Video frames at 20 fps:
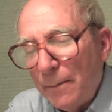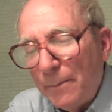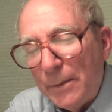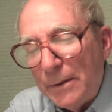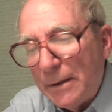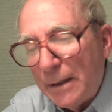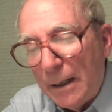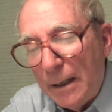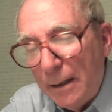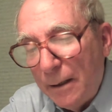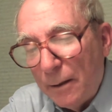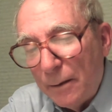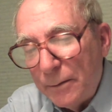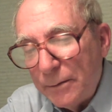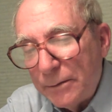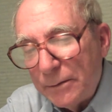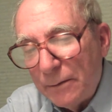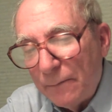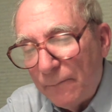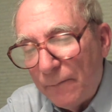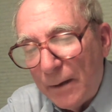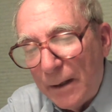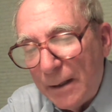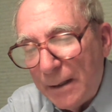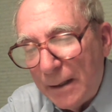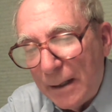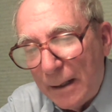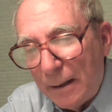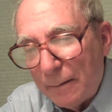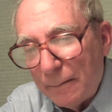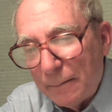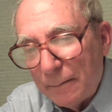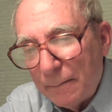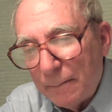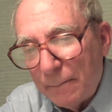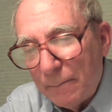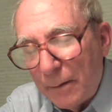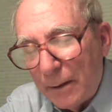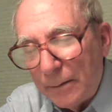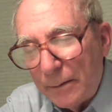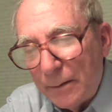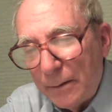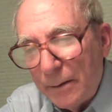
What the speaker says: potatoes to find out whether